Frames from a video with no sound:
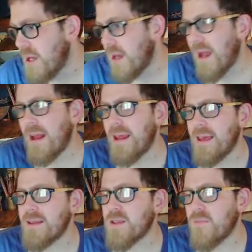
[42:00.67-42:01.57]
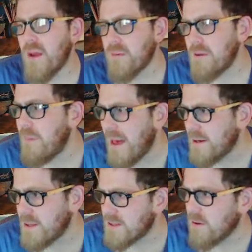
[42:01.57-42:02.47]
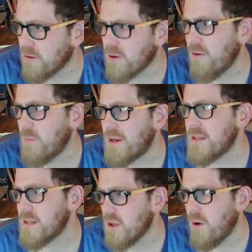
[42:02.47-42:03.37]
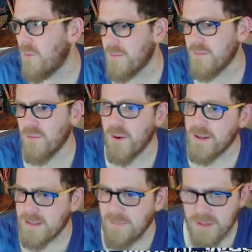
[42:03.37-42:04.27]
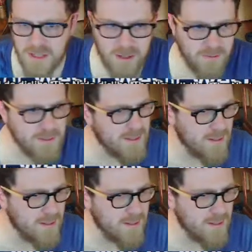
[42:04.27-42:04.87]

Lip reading: and it is a very bad historical, but it is not one of the worst episodes.